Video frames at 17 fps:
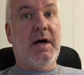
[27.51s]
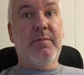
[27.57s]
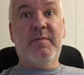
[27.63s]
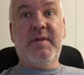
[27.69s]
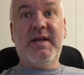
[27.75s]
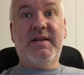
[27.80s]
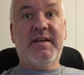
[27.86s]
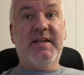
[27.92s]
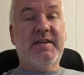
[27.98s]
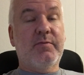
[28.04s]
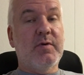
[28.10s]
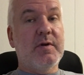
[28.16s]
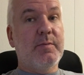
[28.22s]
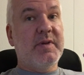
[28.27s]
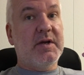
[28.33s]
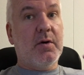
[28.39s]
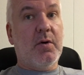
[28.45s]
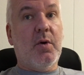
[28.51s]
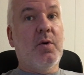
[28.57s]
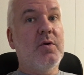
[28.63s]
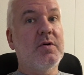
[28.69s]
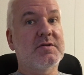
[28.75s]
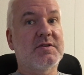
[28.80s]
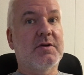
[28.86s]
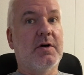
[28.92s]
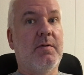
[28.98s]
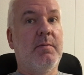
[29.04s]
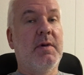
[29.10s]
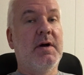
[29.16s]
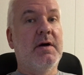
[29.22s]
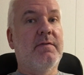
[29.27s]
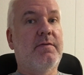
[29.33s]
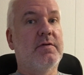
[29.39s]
I mean, it will be awesome.